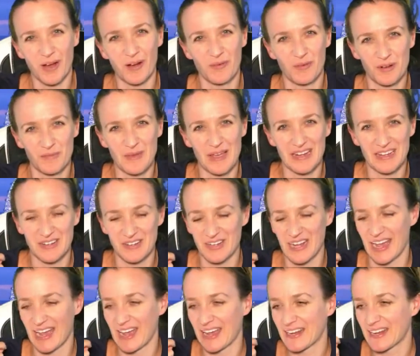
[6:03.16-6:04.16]
where it would make you
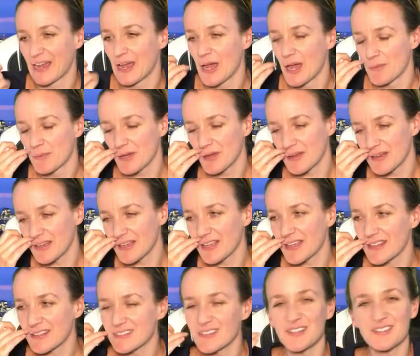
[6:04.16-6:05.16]
gag. But
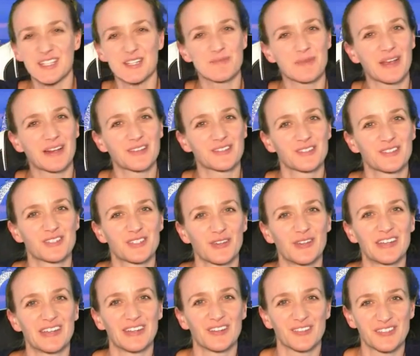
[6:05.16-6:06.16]
it's not so bad because you're
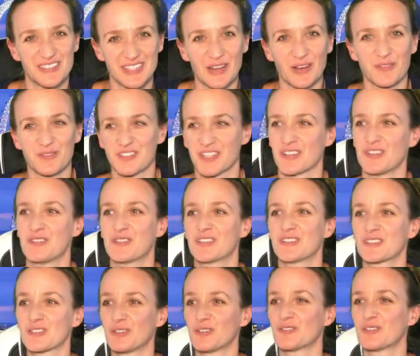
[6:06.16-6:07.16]
doing it yourself. So you
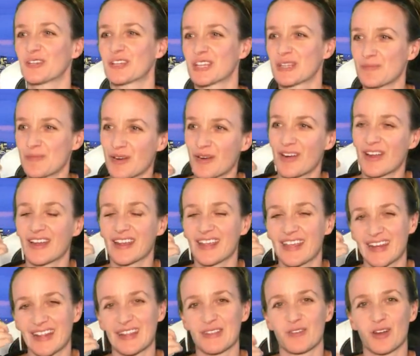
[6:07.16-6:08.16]
can sort of look in the mirror and
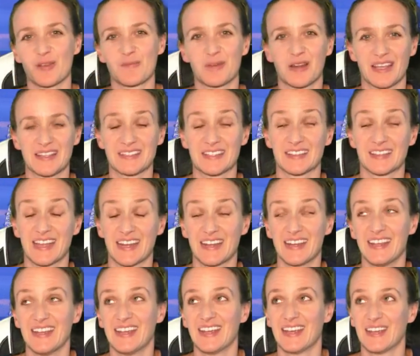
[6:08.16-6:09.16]
get it in the right place. And then
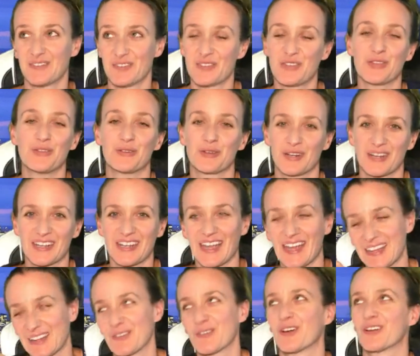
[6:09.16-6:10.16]
if you think you're going to
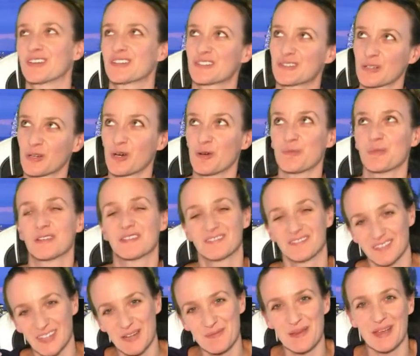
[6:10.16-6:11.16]
gag, you kind of stop
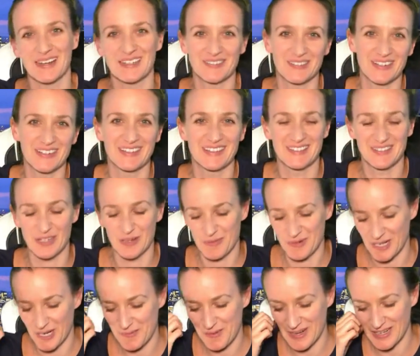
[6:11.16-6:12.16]
and go back to it and stop
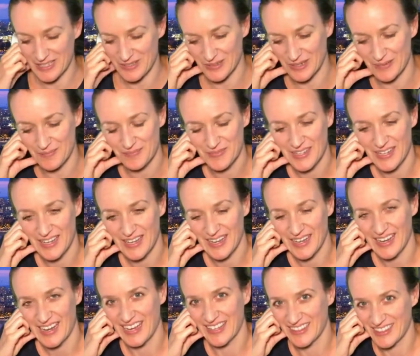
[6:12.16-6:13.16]
and go back to it.
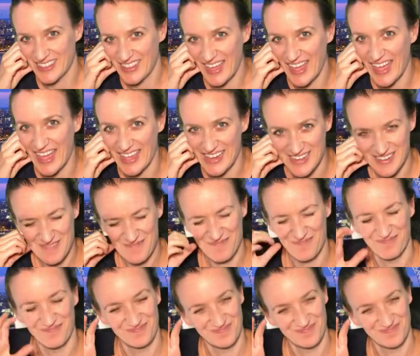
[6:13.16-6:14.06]
And then